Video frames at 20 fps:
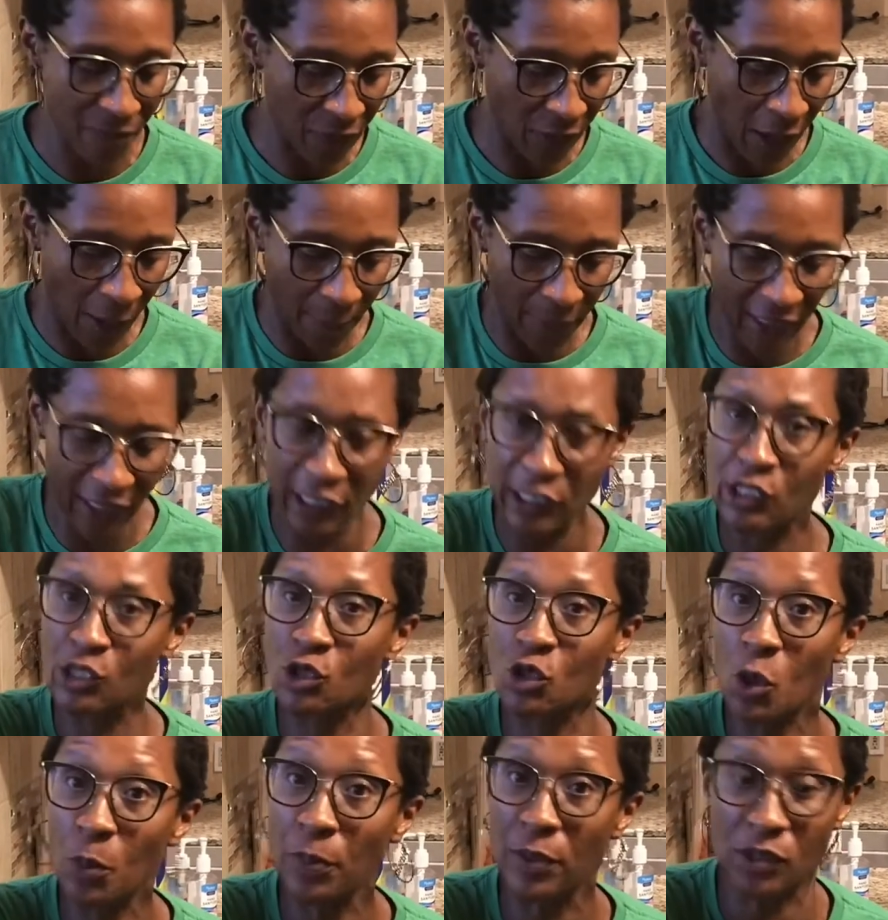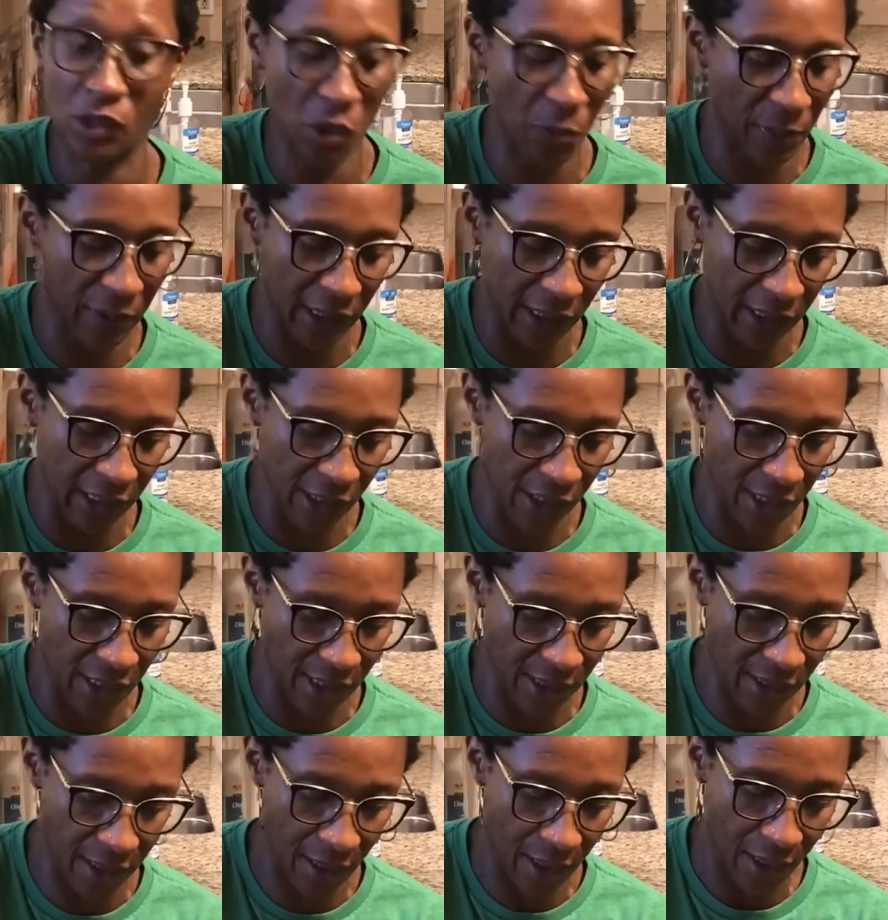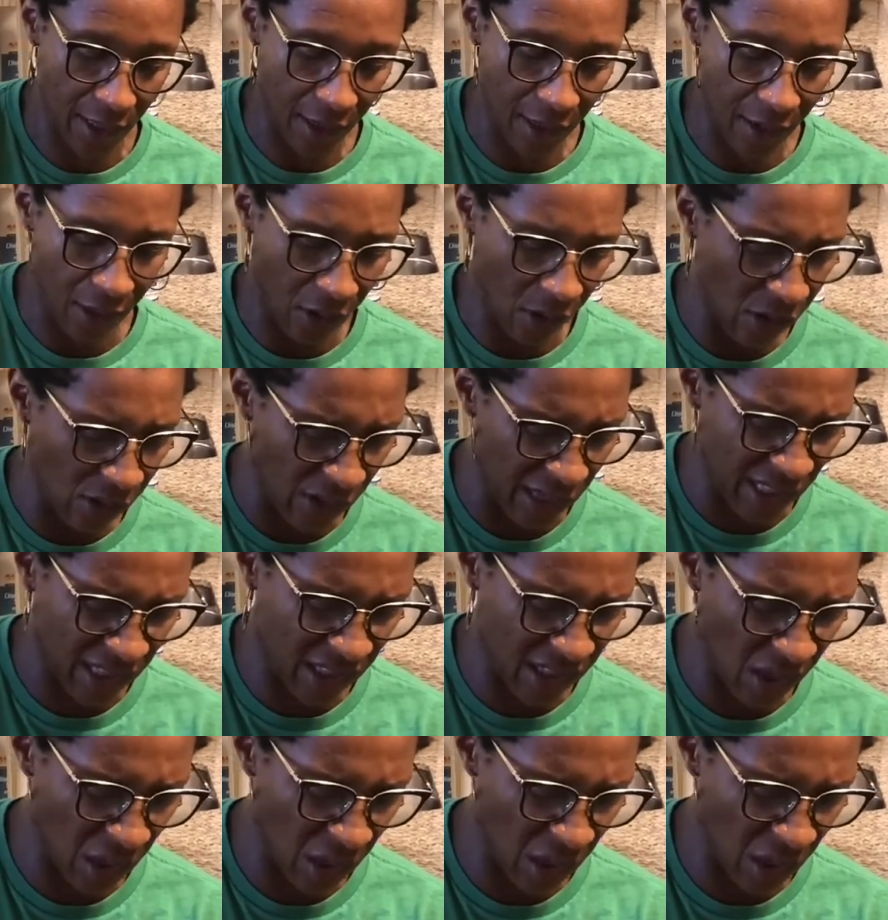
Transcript: but it is super, super delicious. Oh, it's so